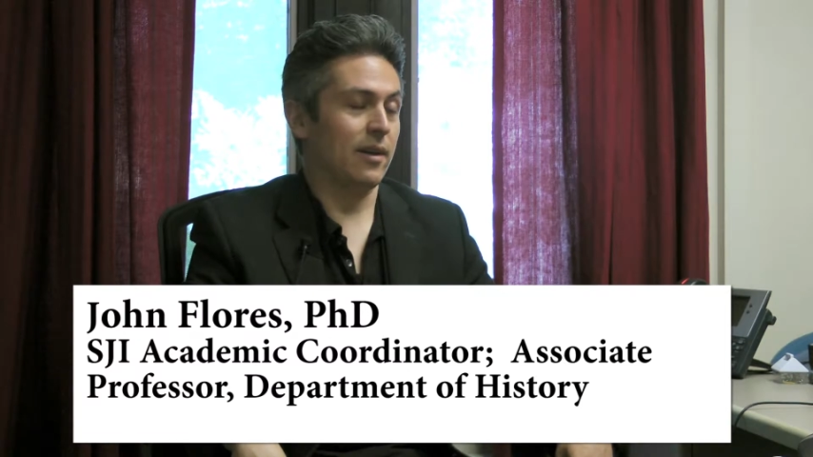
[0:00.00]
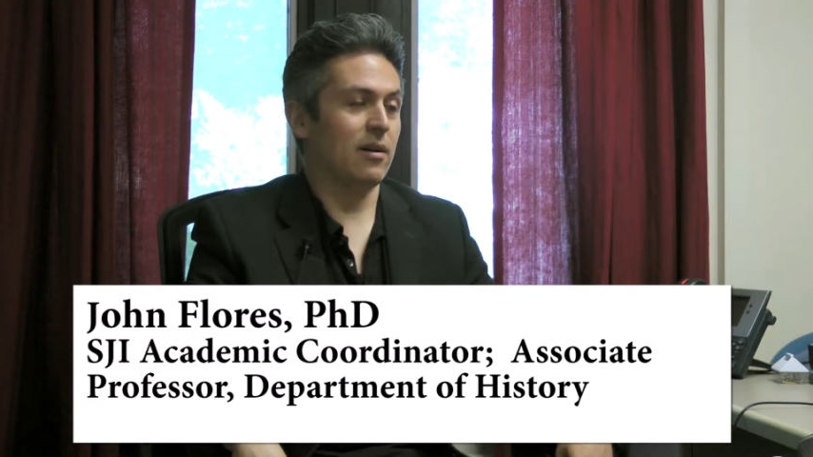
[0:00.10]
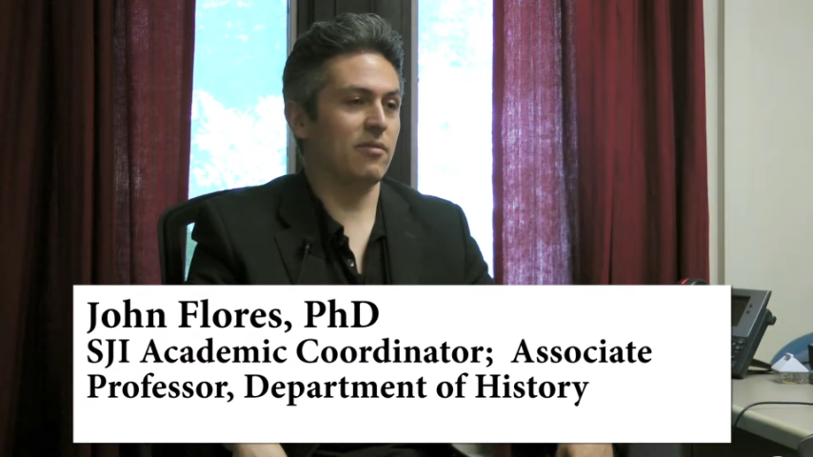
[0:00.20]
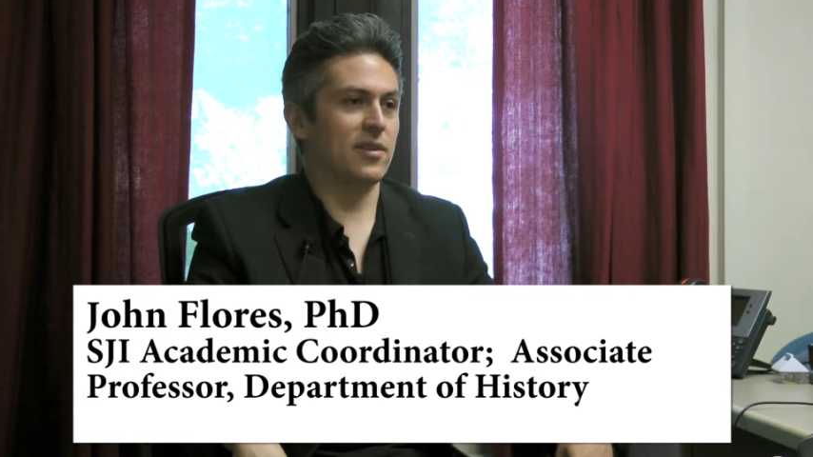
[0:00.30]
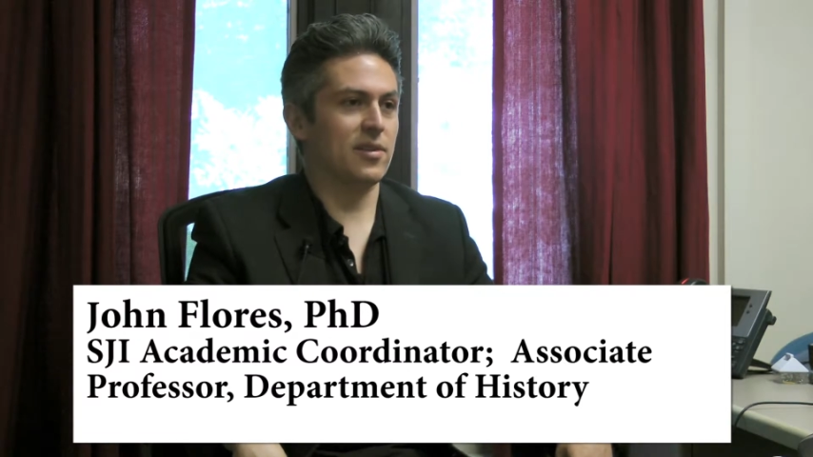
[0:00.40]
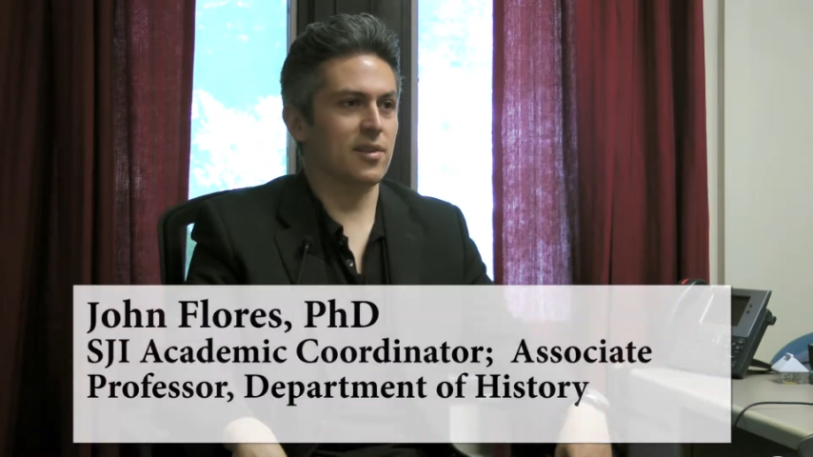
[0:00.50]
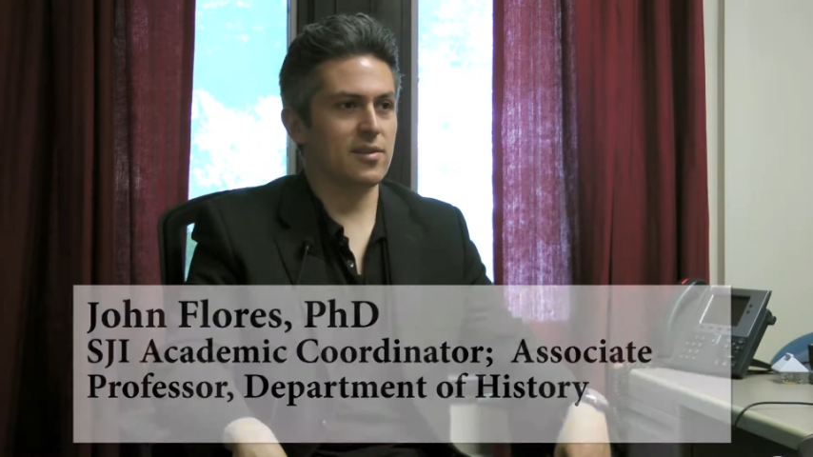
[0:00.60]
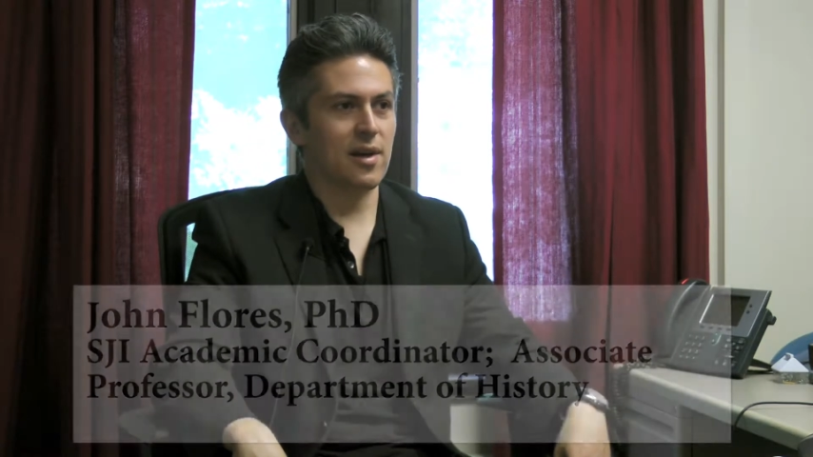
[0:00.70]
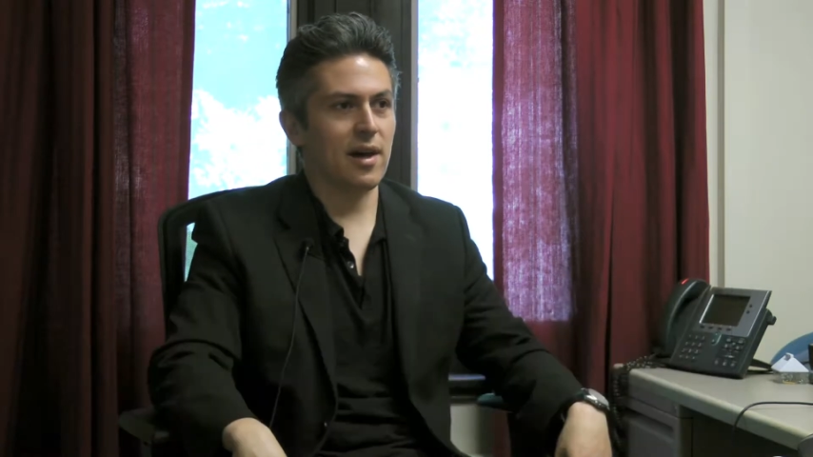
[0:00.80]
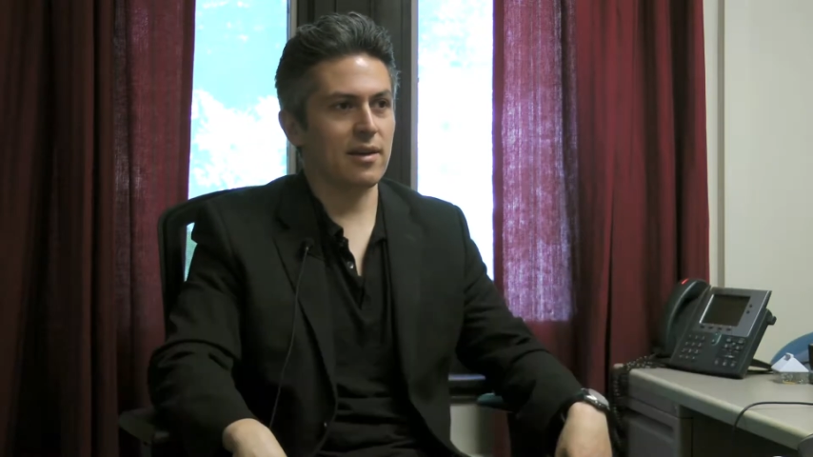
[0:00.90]
enough as a
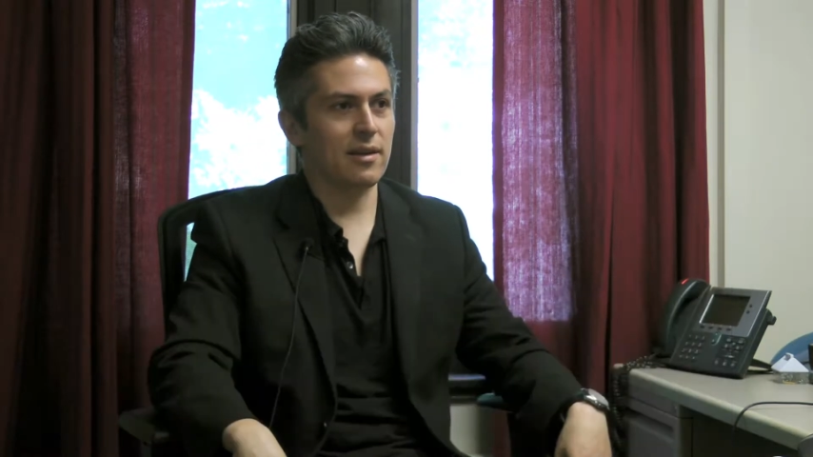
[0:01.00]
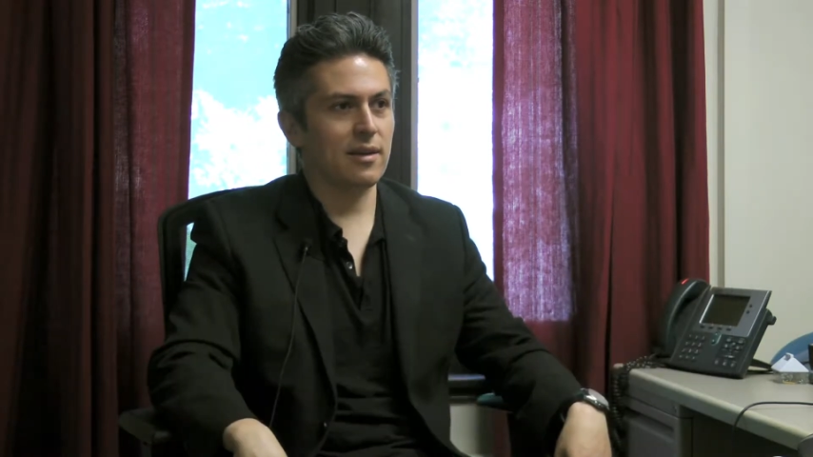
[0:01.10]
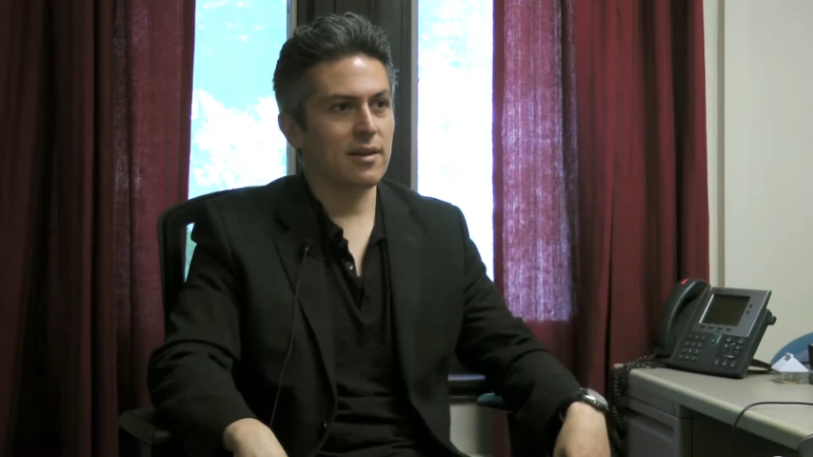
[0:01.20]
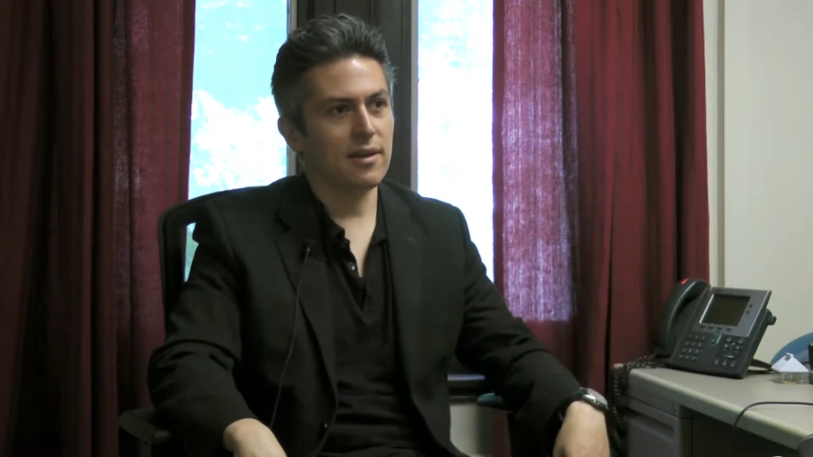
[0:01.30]
society